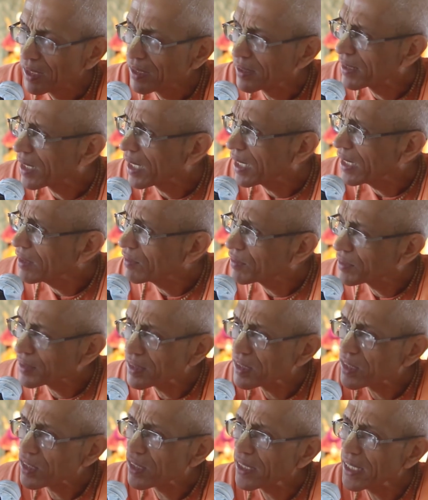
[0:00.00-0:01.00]

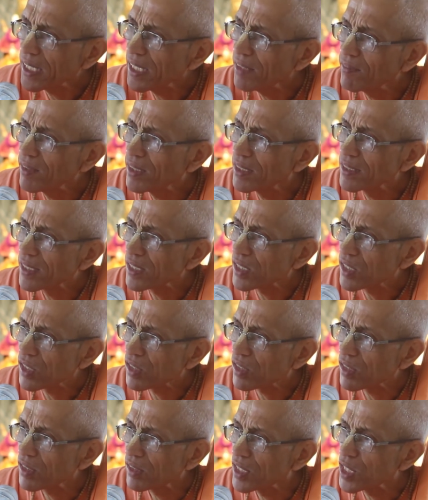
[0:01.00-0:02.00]
Television screen will
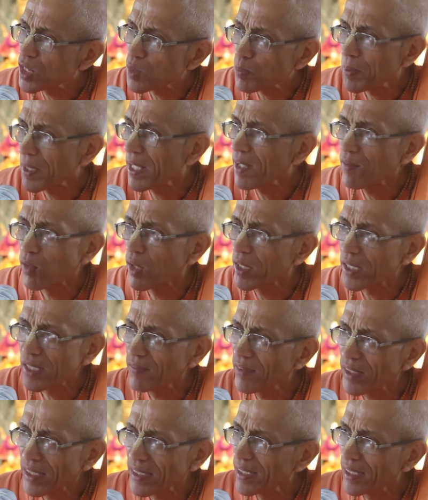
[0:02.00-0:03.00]
just display
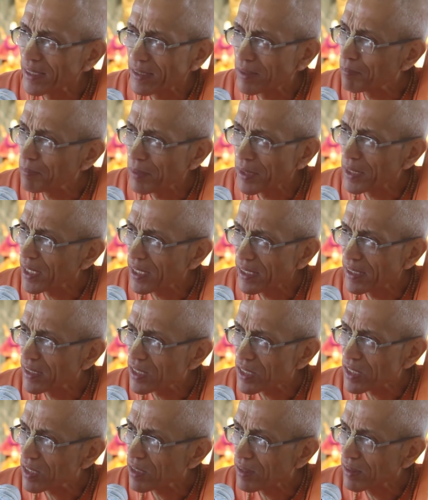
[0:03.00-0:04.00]
whatever that particular
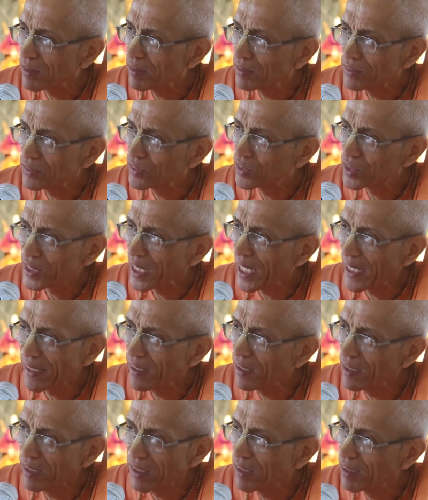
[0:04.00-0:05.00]

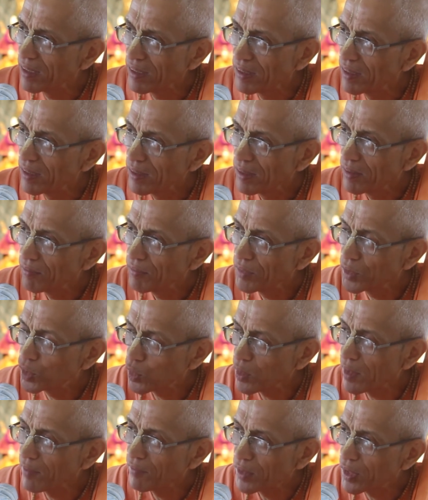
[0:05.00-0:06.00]
channel which
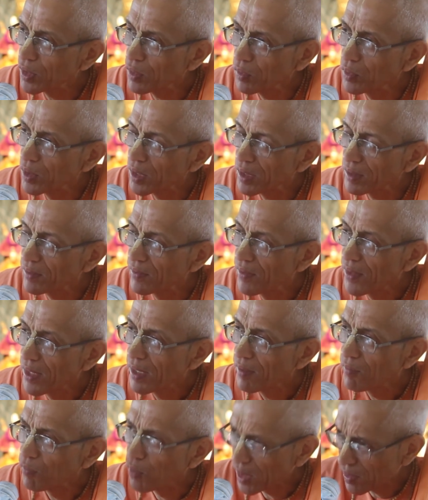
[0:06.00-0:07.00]
you have tuned,
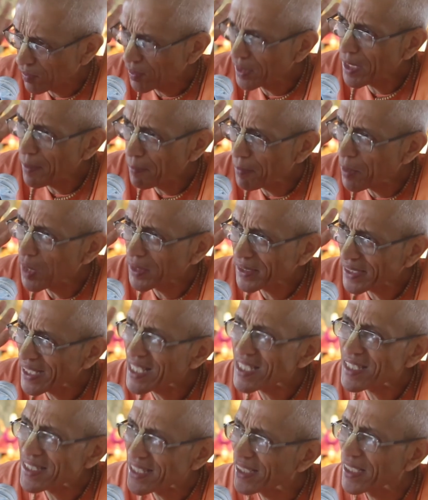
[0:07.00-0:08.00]
whatever they are
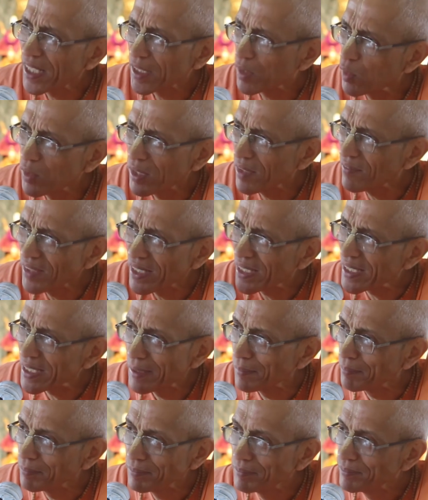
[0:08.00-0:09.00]
broadcasting, that only will
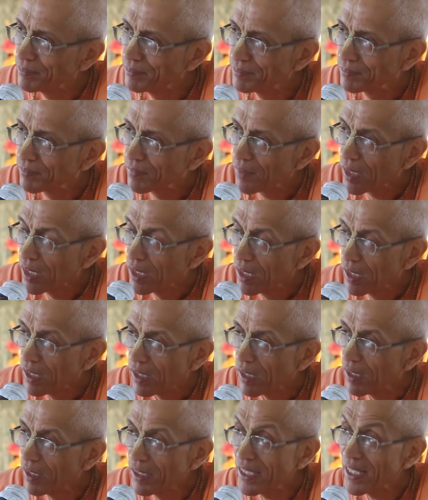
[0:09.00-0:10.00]
come.
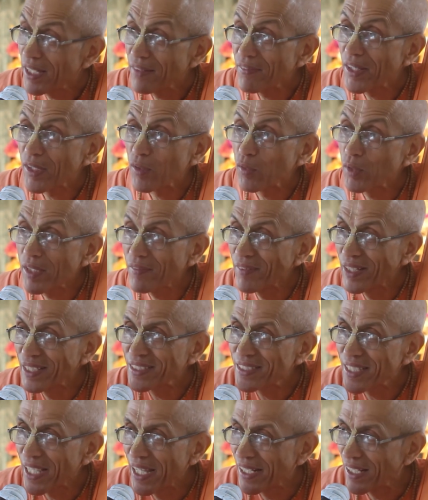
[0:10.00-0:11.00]
Earlier we had only
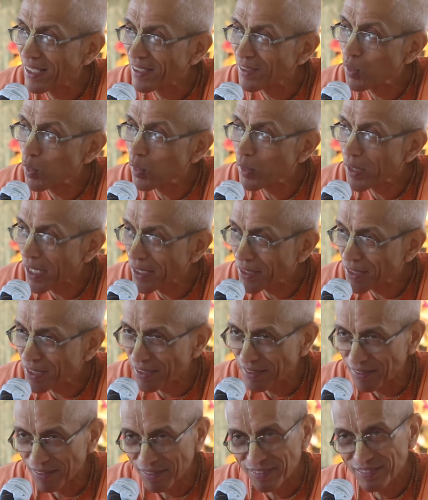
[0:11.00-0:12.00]
one channel,
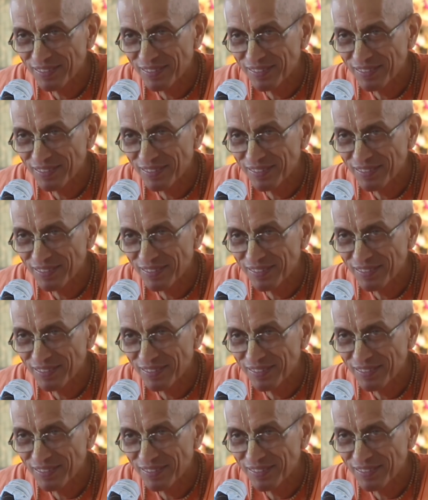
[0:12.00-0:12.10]
Doordarshan.